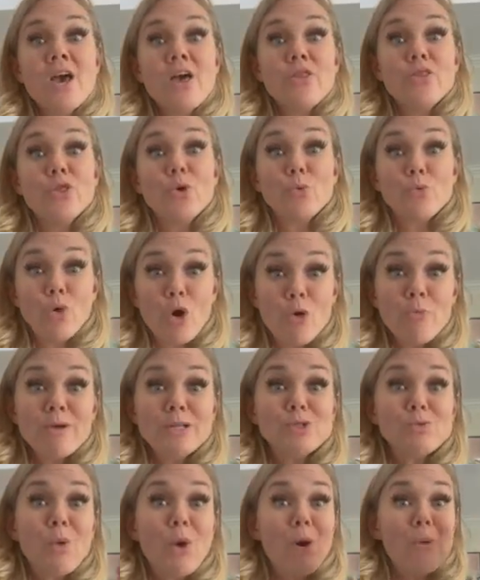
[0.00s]
the
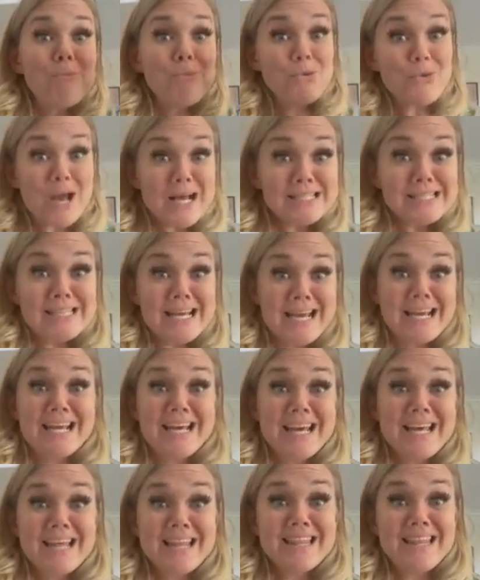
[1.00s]
Romans were
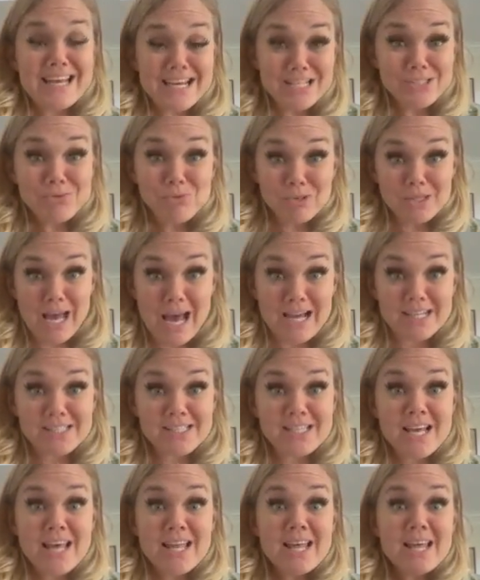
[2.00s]
oppressing the Israelites.